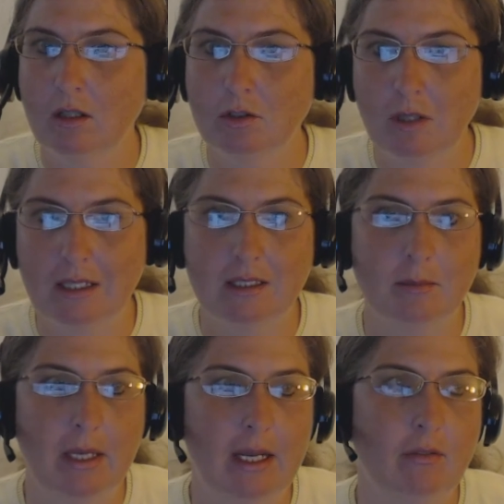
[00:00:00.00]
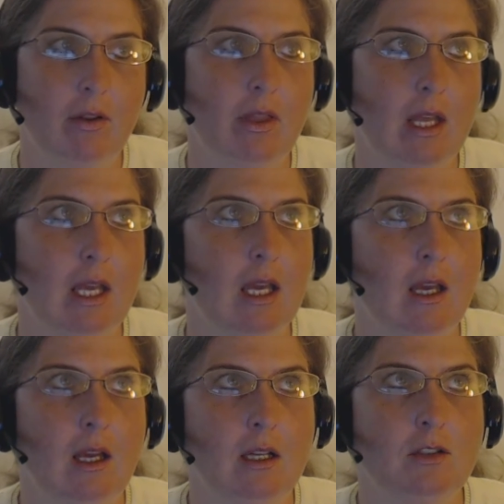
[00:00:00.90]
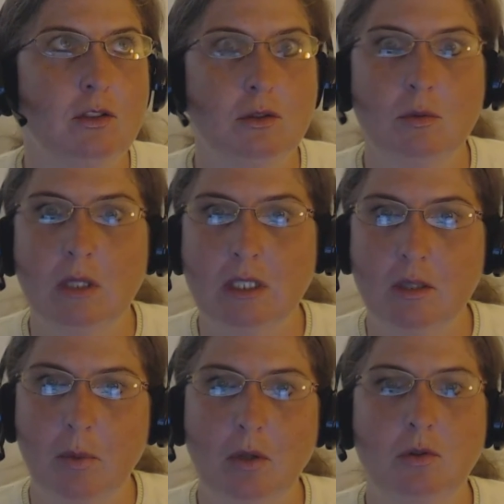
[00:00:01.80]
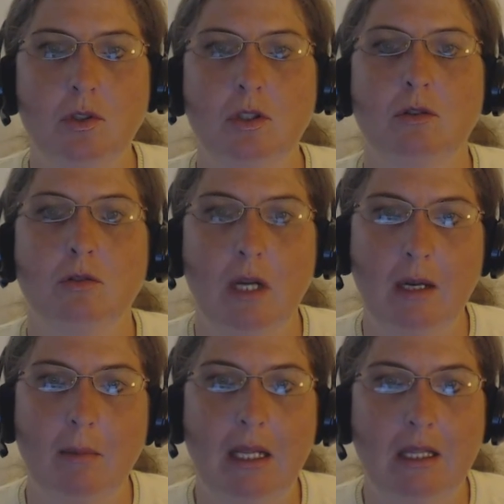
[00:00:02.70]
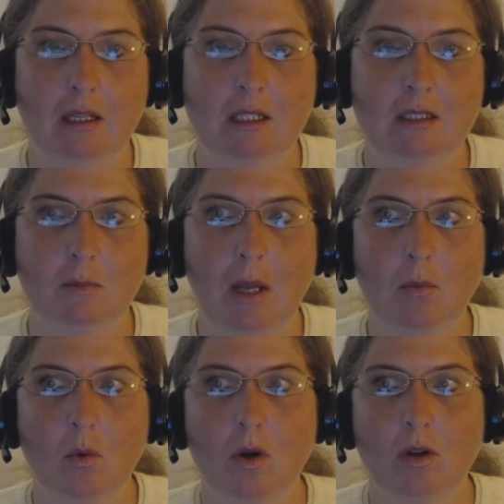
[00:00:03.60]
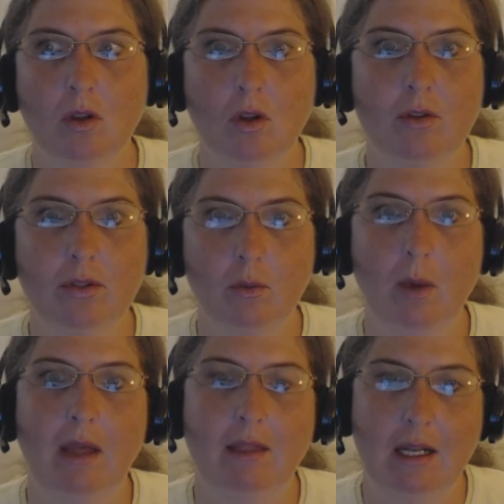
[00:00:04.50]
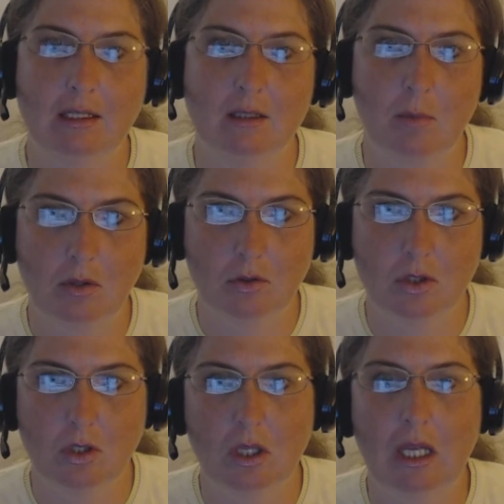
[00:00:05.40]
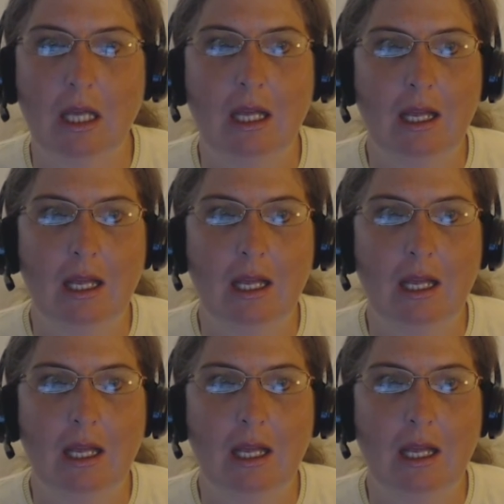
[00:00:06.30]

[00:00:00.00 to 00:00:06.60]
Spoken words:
on, trying to make everything do what it's supposed to do, trying to make this paperwork look the way that it's supposed to look.